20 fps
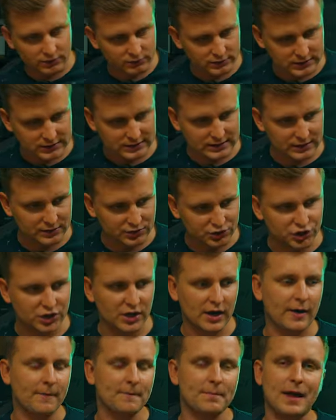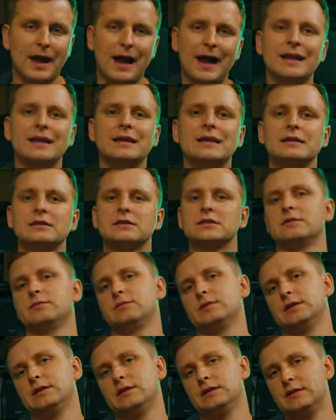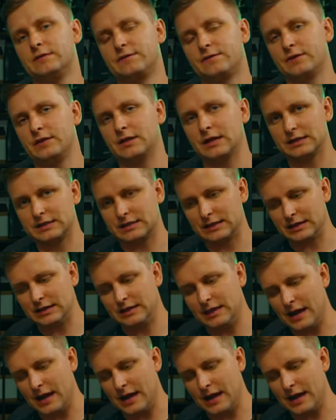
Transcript: uses this chair. I needed something different that's in